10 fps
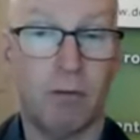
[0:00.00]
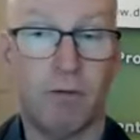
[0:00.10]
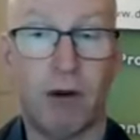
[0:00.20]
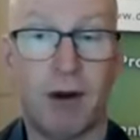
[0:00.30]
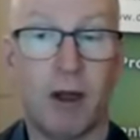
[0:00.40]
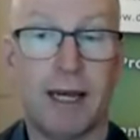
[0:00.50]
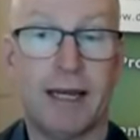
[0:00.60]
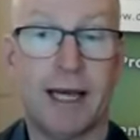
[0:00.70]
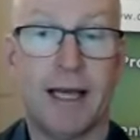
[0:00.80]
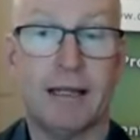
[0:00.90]
very early
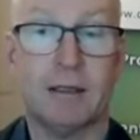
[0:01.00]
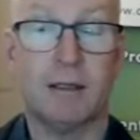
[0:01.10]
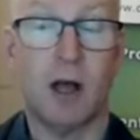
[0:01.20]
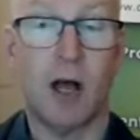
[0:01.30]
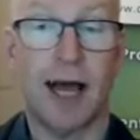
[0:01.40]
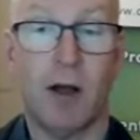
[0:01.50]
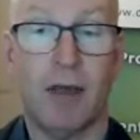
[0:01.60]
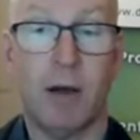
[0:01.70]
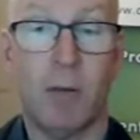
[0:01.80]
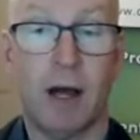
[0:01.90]
days on
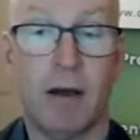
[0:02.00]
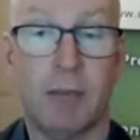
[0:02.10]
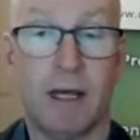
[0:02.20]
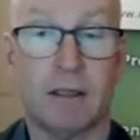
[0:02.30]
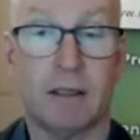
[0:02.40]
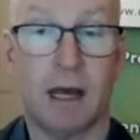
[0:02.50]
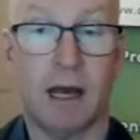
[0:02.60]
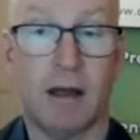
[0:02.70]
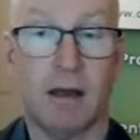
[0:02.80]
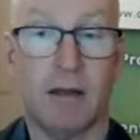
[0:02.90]
that one, but
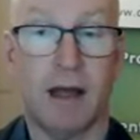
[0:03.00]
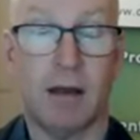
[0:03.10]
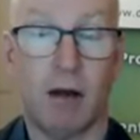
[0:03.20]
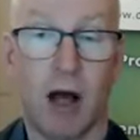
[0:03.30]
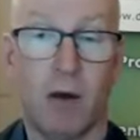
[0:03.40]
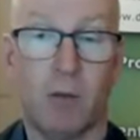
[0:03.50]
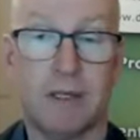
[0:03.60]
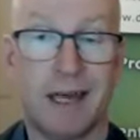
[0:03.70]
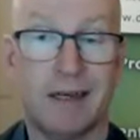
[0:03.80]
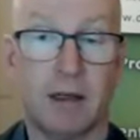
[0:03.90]
that I would
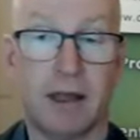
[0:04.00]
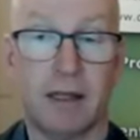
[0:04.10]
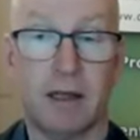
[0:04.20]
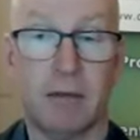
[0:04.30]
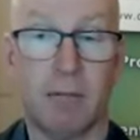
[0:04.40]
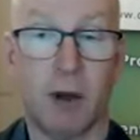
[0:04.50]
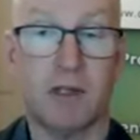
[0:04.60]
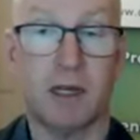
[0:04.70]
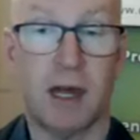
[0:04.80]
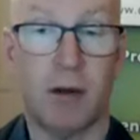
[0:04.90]
tend to think that
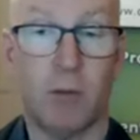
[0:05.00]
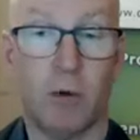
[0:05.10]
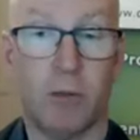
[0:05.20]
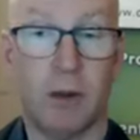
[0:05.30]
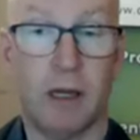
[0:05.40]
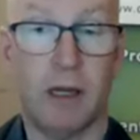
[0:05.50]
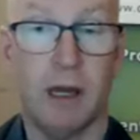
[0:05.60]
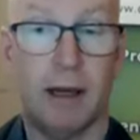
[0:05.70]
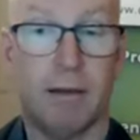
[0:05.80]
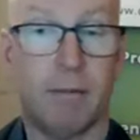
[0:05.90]
most of that would be
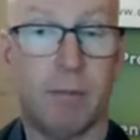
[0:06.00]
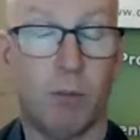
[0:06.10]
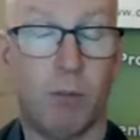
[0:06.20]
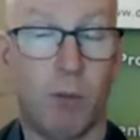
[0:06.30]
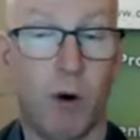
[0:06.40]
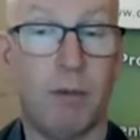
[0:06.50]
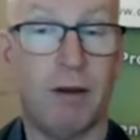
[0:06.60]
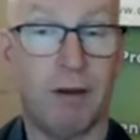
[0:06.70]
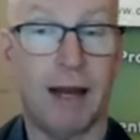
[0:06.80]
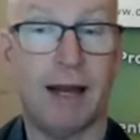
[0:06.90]

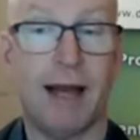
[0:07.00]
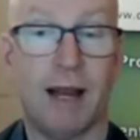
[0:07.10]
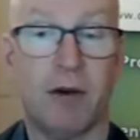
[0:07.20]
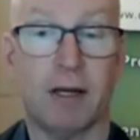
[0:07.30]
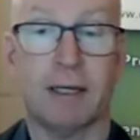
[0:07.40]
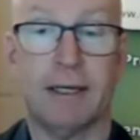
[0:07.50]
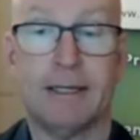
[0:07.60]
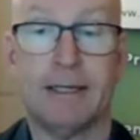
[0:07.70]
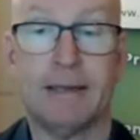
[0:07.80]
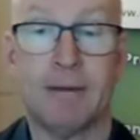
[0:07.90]
fairly accurate.
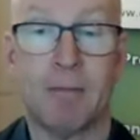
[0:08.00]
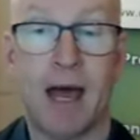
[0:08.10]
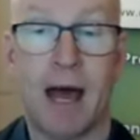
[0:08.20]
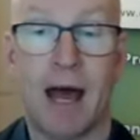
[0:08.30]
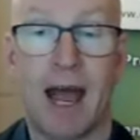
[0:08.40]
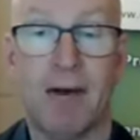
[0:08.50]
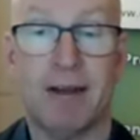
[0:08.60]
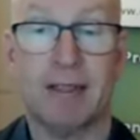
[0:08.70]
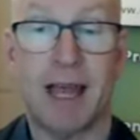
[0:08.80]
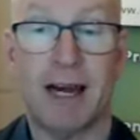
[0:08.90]

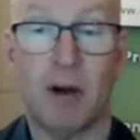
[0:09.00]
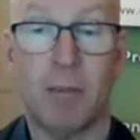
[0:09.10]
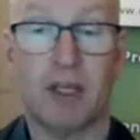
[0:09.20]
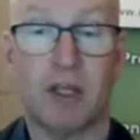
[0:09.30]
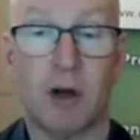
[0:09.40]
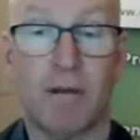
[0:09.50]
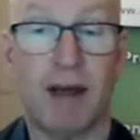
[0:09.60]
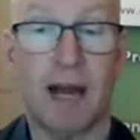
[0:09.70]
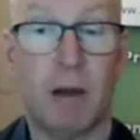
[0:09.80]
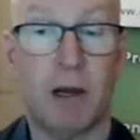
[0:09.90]
Harry's saying, not much stock
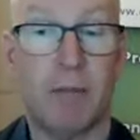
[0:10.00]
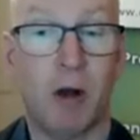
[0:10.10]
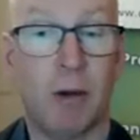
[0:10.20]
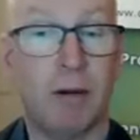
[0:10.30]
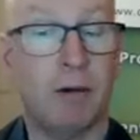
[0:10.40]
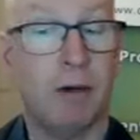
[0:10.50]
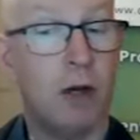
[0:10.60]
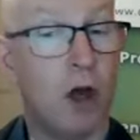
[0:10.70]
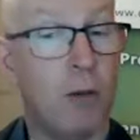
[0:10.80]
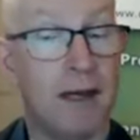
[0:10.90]
available in Melbourne.
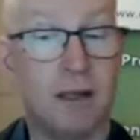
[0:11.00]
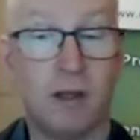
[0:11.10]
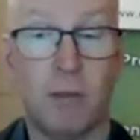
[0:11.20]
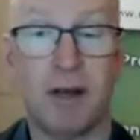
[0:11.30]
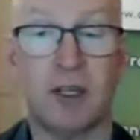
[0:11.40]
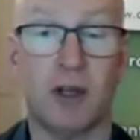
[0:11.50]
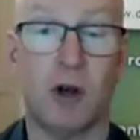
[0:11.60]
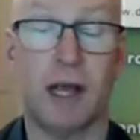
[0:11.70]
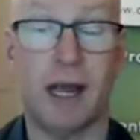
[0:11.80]
No, mate, there's not much stock